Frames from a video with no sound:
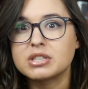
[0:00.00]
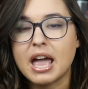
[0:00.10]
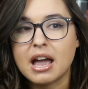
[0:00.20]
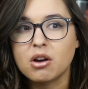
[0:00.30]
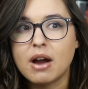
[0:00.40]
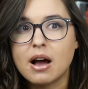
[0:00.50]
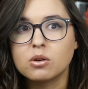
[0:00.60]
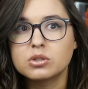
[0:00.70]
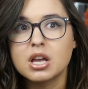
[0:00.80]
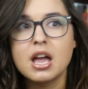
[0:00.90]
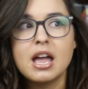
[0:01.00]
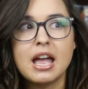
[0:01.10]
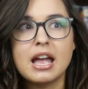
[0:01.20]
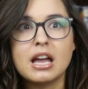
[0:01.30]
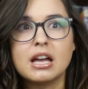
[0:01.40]
hair out
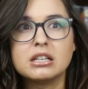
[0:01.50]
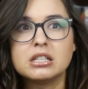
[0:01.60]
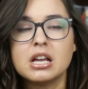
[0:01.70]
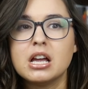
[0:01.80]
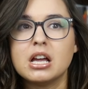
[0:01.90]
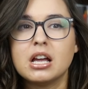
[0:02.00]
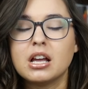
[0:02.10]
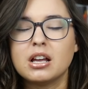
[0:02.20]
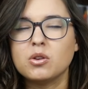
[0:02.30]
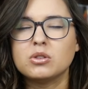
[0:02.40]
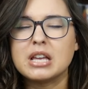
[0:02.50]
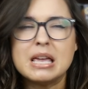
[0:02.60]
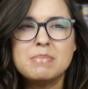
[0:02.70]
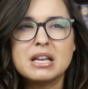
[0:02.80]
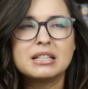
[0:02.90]
and
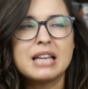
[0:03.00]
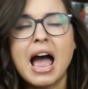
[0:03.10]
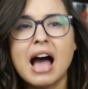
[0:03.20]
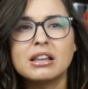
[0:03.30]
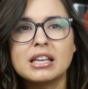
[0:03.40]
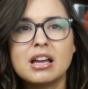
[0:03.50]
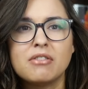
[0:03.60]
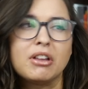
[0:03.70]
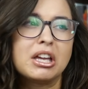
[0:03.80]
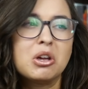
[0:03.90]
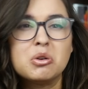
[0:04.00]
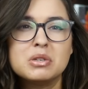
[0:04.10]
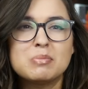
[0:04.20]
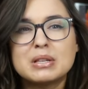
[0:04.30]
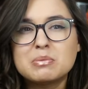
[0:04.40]
keeping a tally of like who
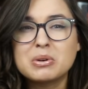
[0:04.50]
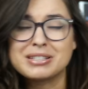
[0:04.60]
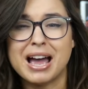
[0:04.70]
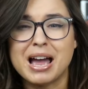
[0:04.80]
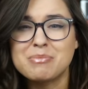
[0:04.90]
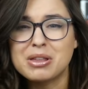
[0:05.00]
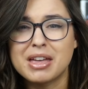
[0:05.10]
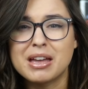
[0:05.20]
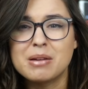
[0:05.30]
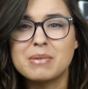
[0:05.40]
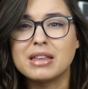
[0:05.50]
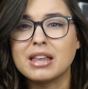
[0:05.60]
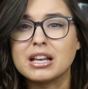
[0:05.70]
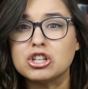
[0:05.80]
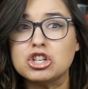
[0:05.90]
spends more time with him. And
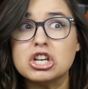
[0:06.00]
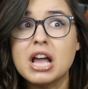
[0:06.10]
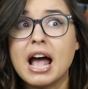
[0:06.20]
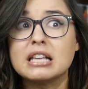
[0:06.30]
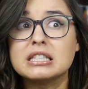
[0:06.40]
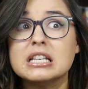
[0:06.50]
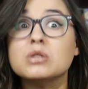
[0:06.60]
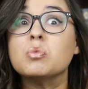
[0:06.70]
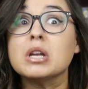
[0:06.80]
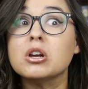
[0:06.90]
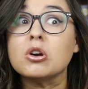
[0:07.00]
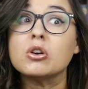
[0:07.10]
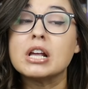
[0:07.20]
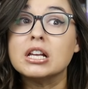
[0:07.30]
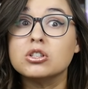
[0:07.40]
like, she has these
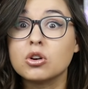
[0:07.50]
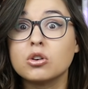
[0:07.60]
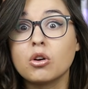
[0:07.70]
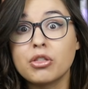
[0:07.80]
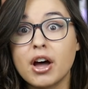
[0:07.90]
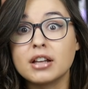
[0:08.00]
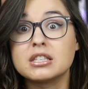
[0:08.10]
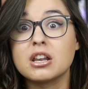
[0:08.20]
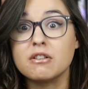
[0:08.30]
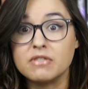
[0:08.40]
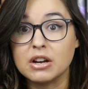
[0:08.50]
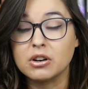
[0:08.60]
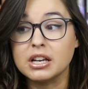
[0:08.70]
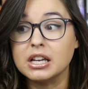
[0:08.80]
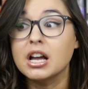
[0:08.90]
weird internal thoughts that are
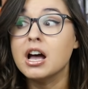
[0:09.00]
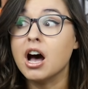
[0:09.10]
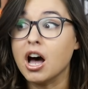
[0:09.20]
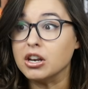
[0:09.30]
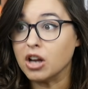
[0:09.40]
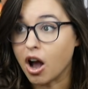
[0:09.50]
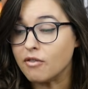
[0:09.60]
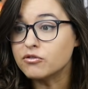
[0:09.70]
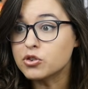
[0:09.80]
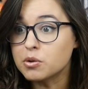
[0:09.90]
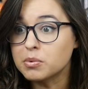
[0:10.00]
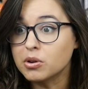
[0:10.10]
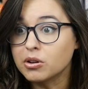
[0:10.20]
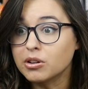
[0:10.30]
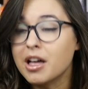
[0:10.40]
very
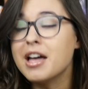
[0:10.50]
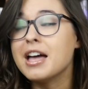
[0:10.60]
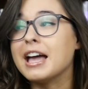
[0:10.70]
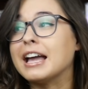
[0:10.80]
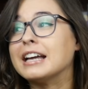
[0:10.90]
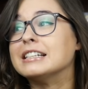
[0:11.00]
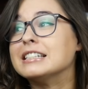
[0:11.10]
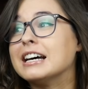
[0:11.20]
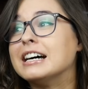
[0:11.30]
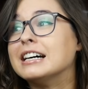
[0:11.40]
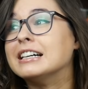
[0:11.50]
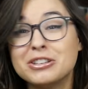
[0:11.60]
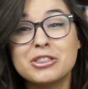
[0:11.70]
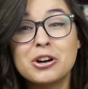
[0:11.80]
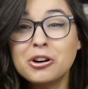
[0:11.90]
uncomfortable. And
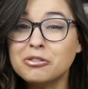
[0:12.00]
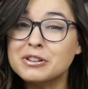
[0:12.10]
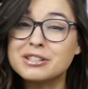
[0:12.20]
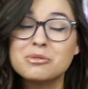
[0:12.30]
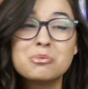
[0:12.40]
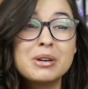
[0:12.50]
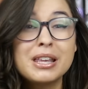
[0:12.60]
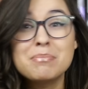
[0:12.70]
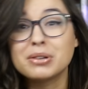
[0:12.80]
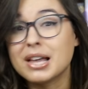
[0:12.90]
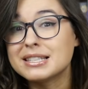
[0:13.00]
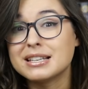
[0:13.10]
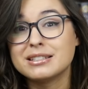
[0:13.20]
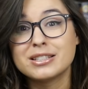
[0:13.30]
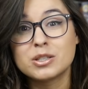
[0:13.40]
the girlfriend's a really
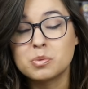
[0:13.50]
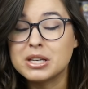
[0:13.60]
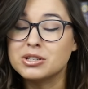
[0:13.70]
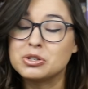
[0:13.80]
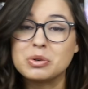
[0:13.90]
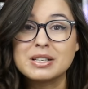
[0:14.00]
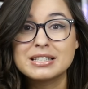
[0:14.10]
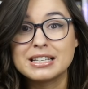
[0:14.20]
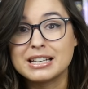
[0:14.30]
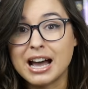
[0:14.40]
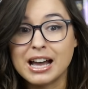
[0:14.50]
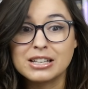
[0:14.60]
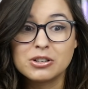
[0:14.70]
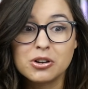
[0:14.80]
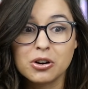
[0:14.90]
pleasant, sweet, trusting,
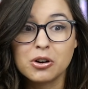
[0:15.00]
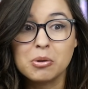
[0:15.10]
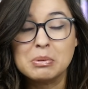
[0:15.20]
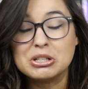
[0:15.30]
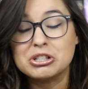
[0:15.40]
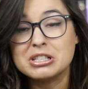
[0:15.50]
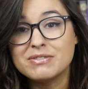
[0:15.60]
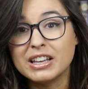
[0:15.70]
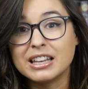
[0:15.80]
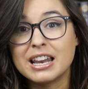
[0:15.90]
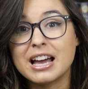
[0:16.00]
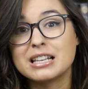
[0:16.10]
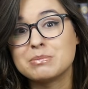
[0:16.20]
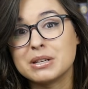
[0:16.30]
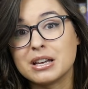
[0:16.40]
kind girl, but she's
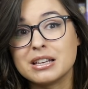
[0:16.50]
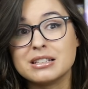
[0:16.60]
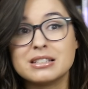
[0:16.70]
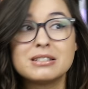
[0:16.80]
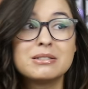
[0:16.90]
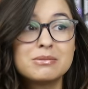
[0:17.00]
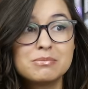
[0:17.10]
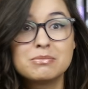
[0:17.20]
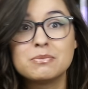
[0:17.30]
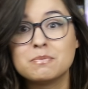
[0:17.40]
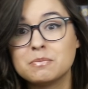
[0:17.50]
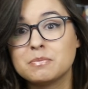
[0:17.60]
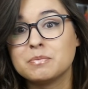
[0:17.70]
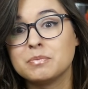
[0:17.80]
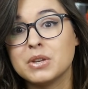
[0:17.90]
villainized because,
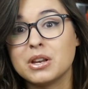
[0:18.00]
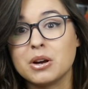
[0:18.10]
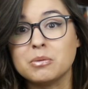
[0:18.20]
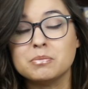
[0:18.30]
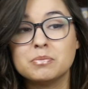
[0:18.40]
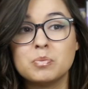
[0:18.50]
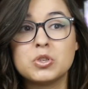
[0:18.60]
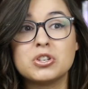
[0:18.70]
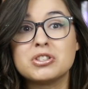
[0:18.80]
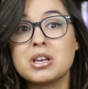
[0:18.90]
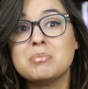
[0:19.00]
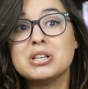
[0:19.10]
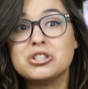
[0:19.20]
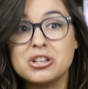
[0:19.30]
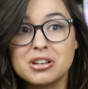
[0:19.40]
you know, she's gonna be
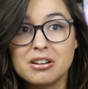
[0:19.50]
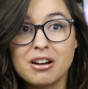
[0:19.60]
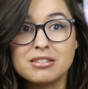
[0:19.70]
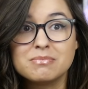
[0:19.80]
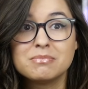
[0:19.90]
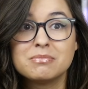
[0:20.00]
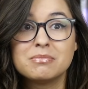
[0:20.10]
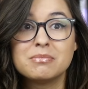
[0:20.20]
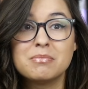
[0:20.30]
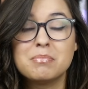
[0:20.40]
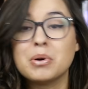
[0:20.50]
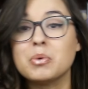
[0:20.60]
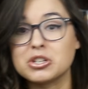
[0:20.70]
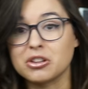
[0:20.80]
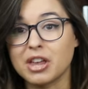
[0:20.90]
cheated on. But
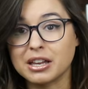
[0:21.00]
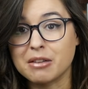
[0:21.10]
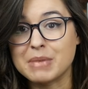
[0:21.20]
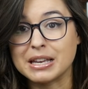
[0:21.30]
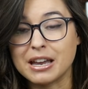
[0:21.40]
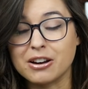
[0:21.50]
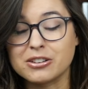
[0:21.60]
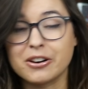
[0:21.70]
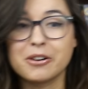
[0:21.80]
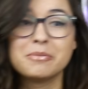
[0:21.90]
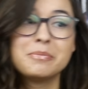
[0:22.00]
we should like the main character.